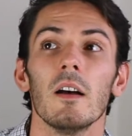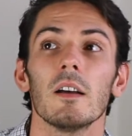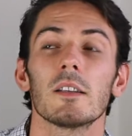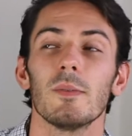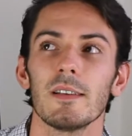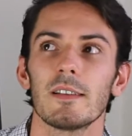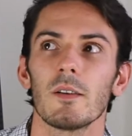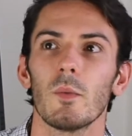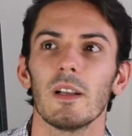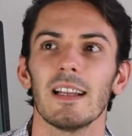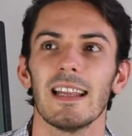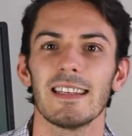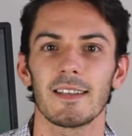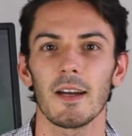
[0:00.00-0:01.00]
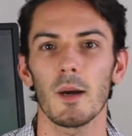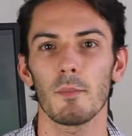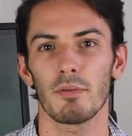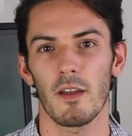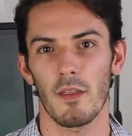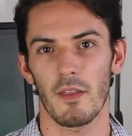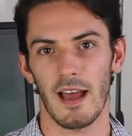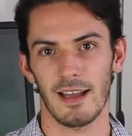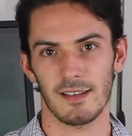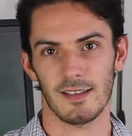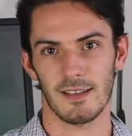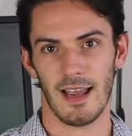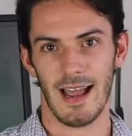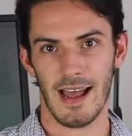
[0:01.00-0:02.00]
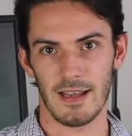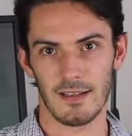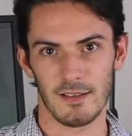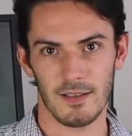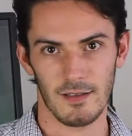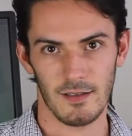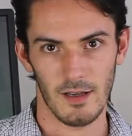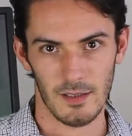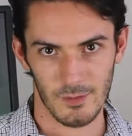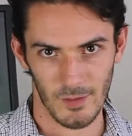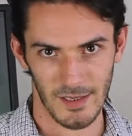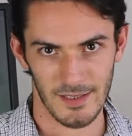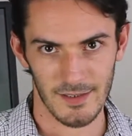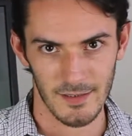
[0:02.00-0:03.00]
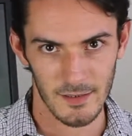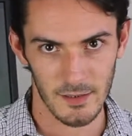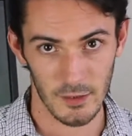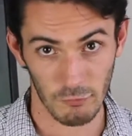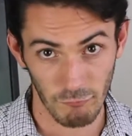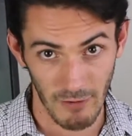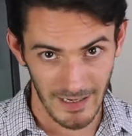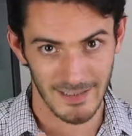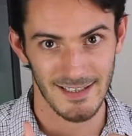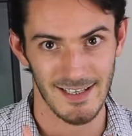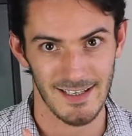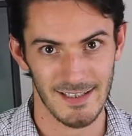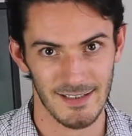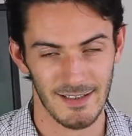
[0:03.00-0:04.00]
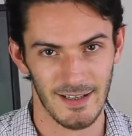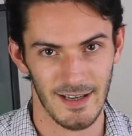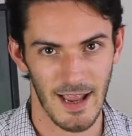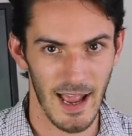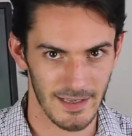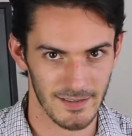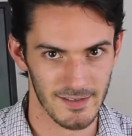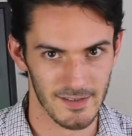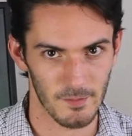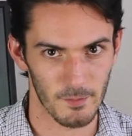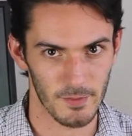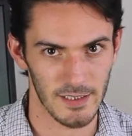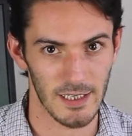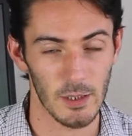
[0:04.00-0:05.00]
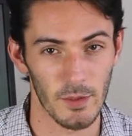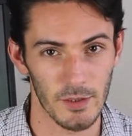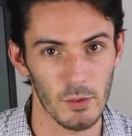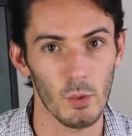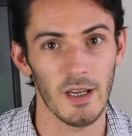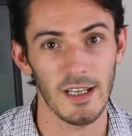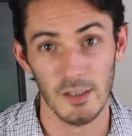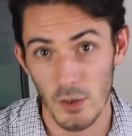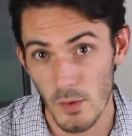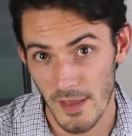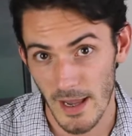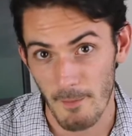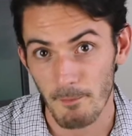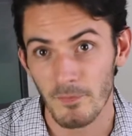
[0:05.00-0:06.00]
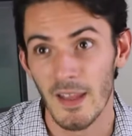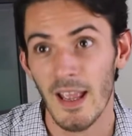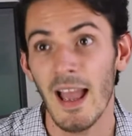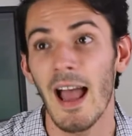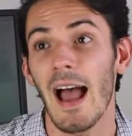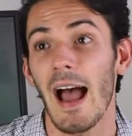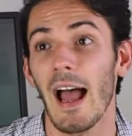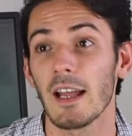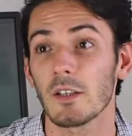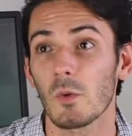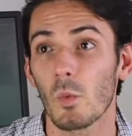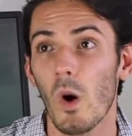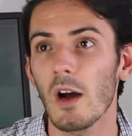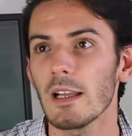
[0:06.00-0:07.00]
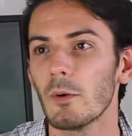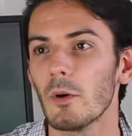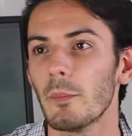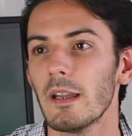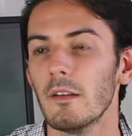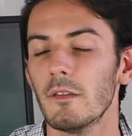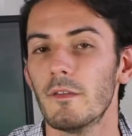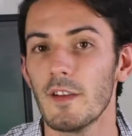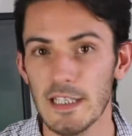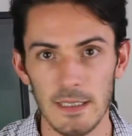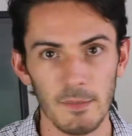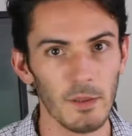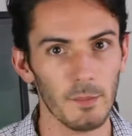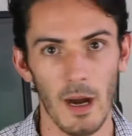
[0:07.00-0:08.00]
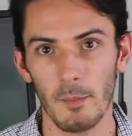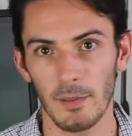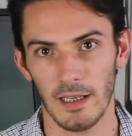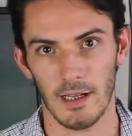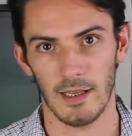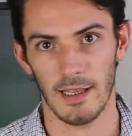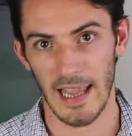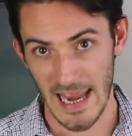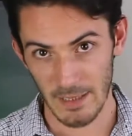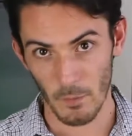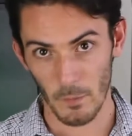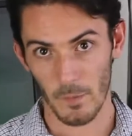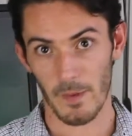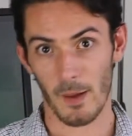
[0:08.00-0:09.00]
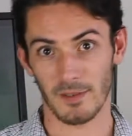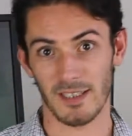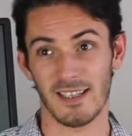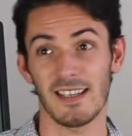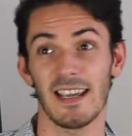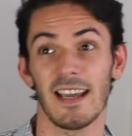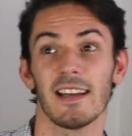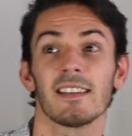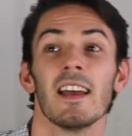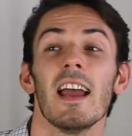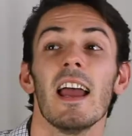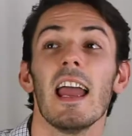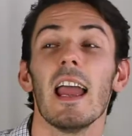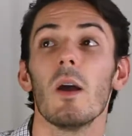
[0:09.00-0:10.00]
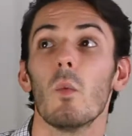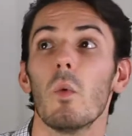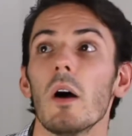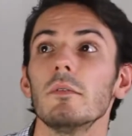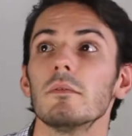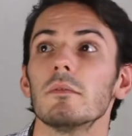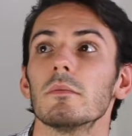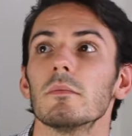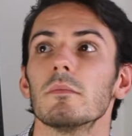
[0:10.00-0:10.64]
Twitter will interpret that as a tweet directed at somebody. You are talking to them, and while it will be visible publicly, anyone will be able to see it, it won't